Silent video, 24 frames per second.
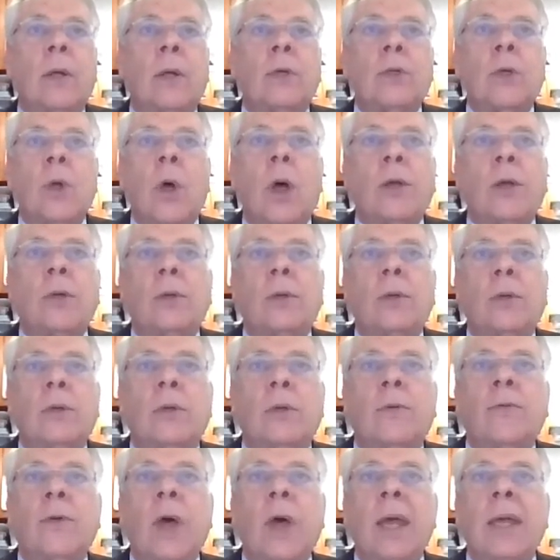sought
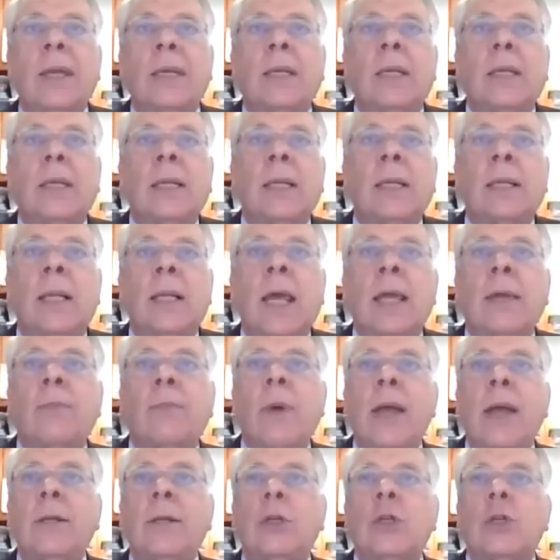to find
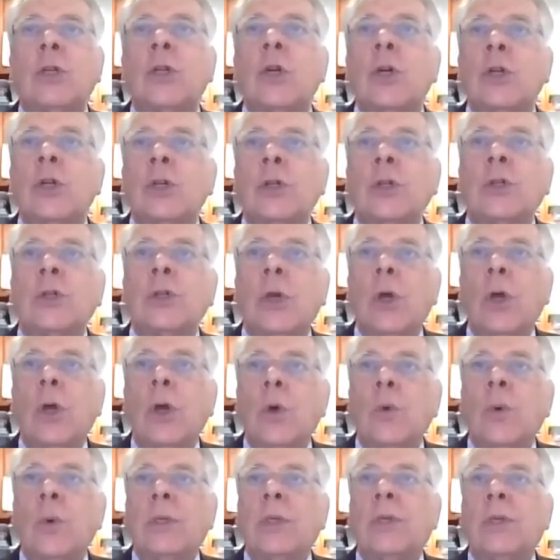like-minded churches
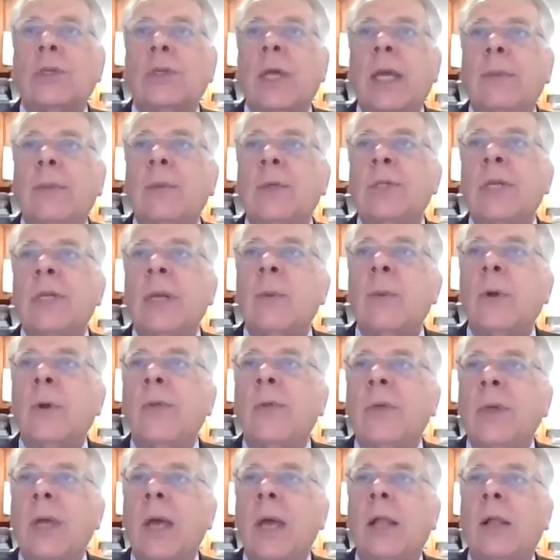with the same similar
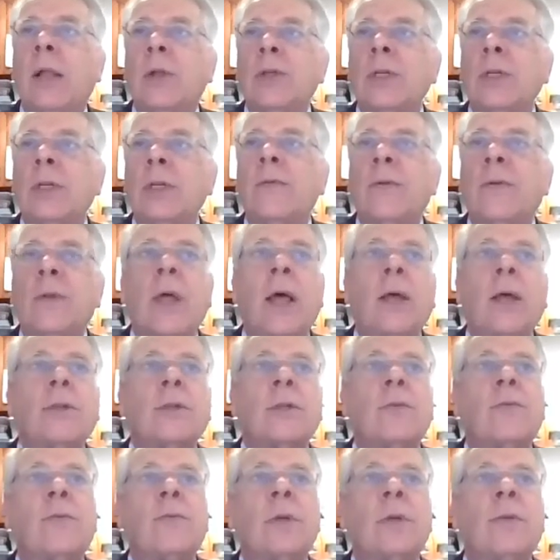theology and
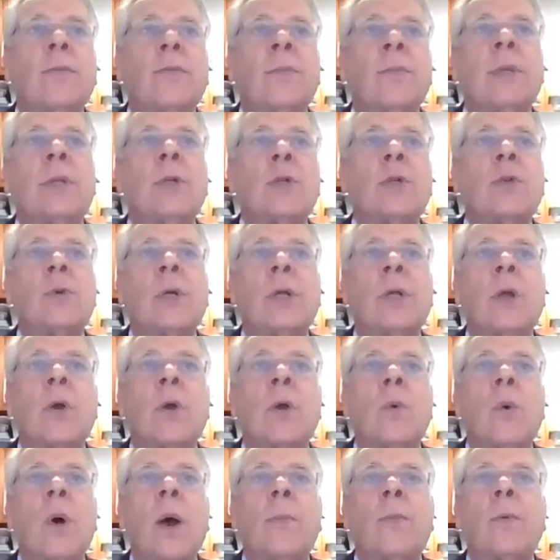philosophy of ministry and
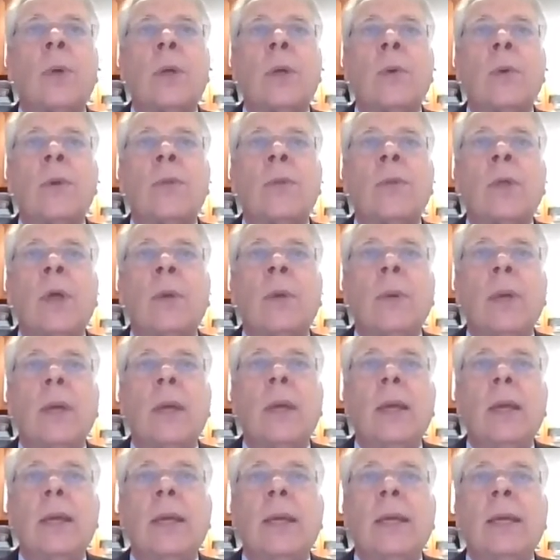cooperate with them
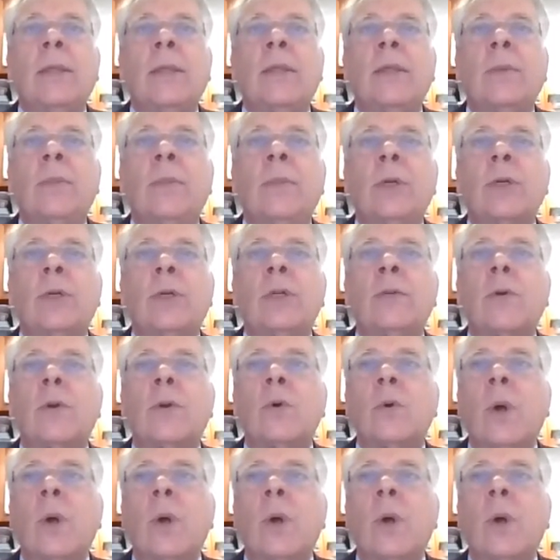in the mission of